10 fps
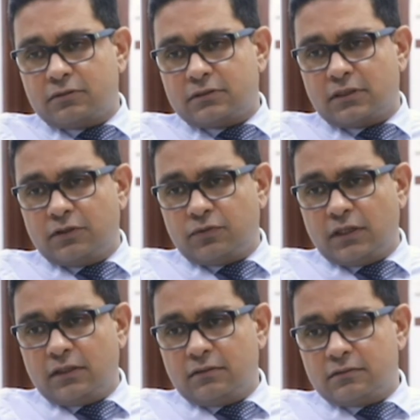it's a new
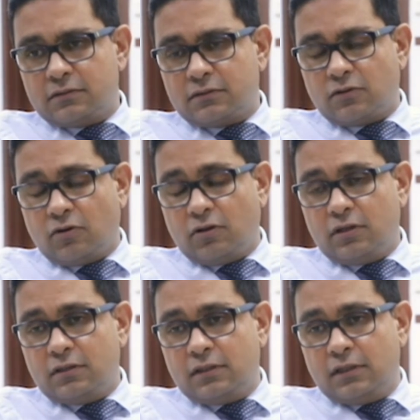thing called,